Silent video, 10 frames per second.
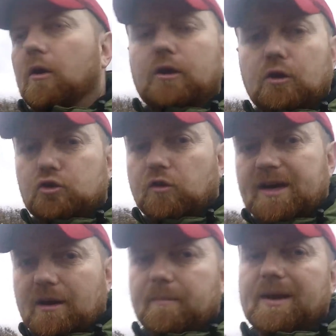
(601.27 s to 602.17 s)
they can go straight
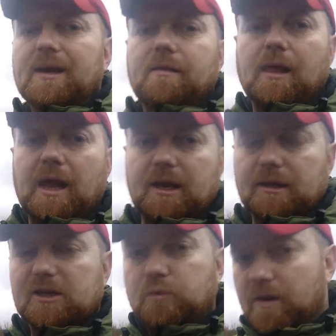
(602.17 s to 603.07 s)
down the middle of the lake.
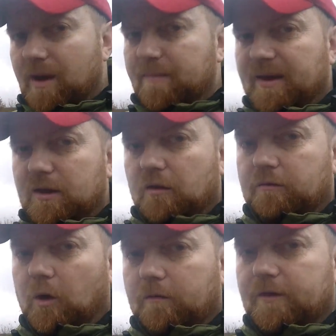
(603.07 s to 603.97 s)
That's where you might pick the
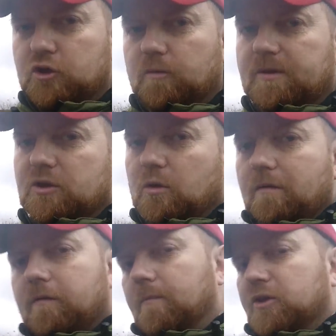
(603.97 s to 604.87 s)
odd fish up as they're going
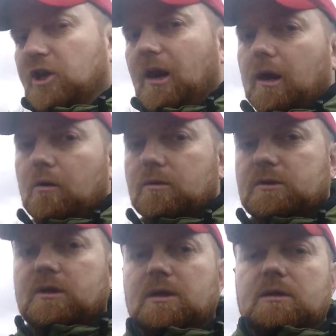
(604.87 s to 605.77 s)
from the
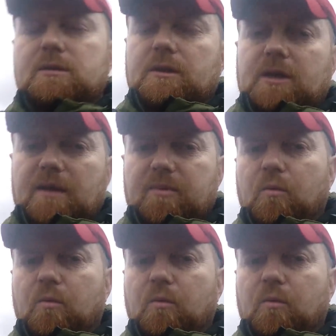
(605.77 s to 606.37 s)
shallows to the deeper